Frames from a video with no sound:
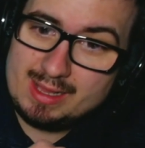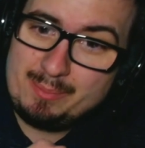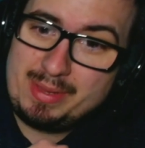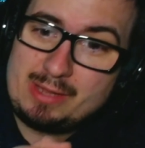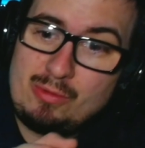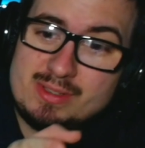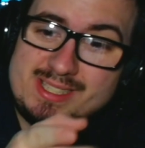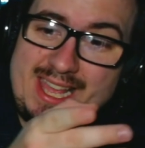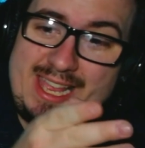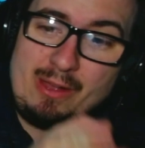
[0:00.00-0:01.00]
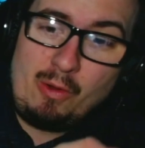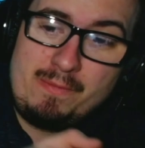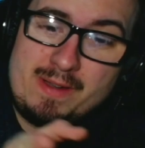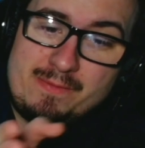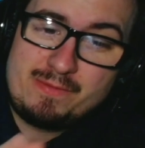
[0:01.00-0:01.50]
Because they
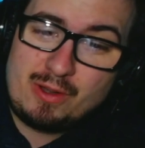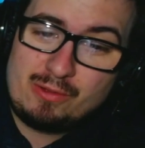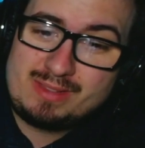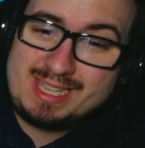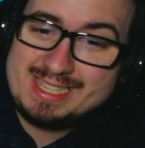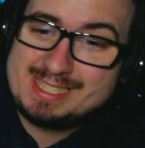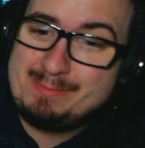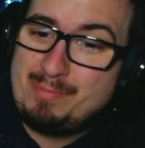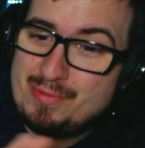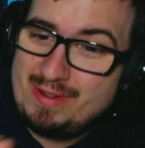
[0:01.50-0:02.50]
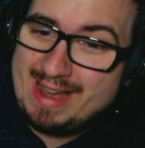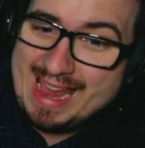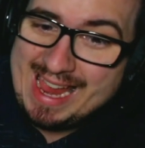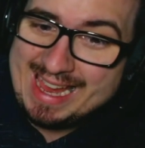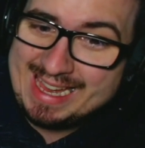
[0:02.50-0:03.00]
overwrote his
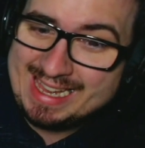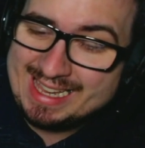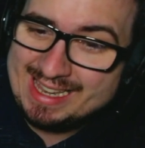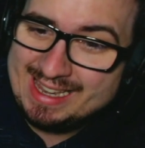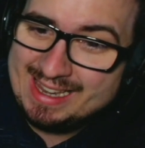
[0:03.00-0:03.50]
brain.